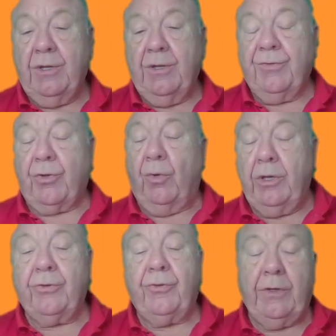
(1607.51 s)
So all you're
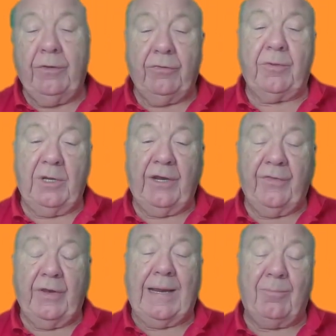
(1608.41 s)
doing is stimulating the
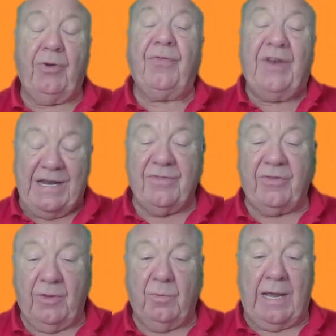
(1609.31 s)
labyrinth and then
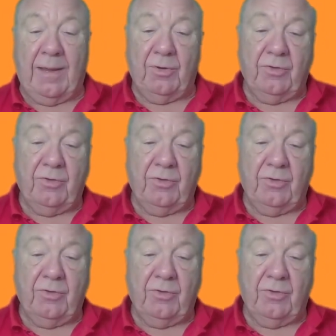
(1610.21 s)
seeing what happens.